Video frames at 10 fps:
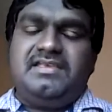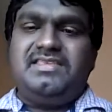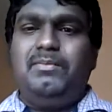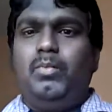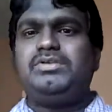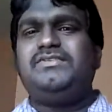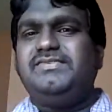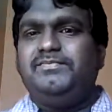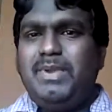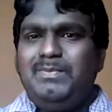See, most of
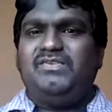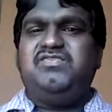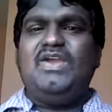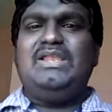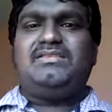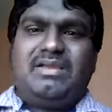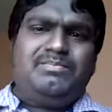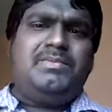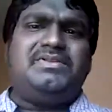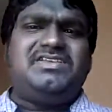the people fail.
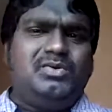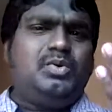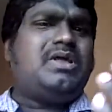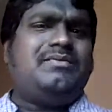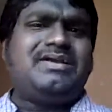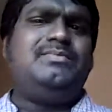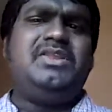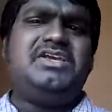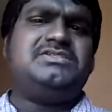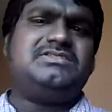Some people say you don't have a
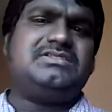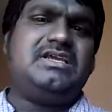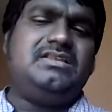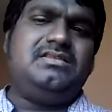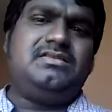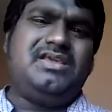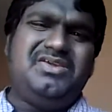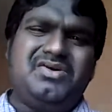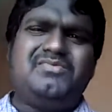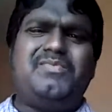communication skill.
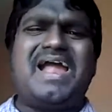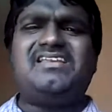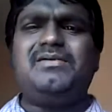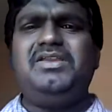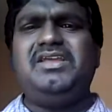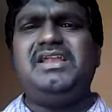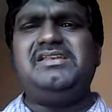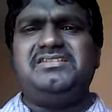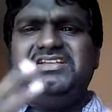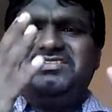You are a bad
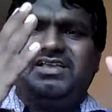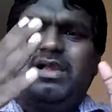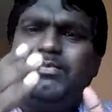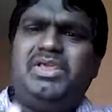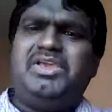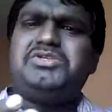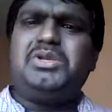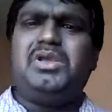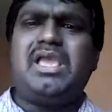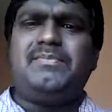communicator. There is a
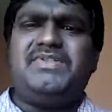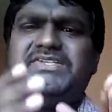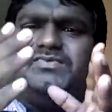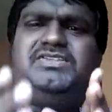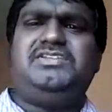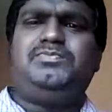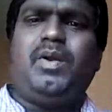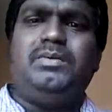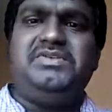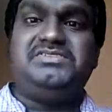communication gap. That's why this
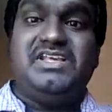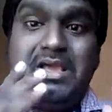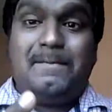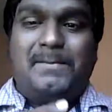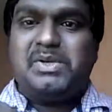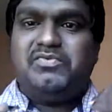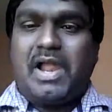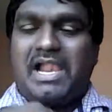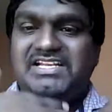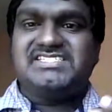problem is. But if
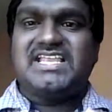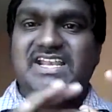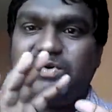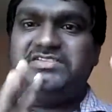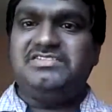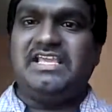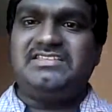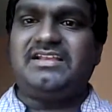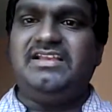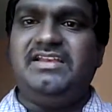you understand what is the
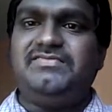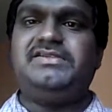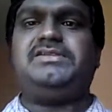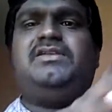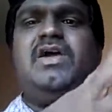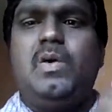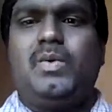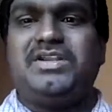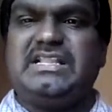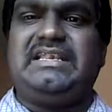exact definition,
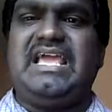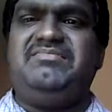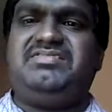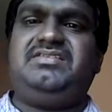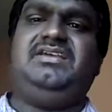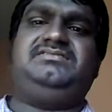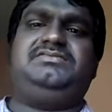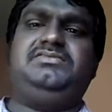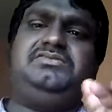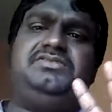what are the types? Yes, so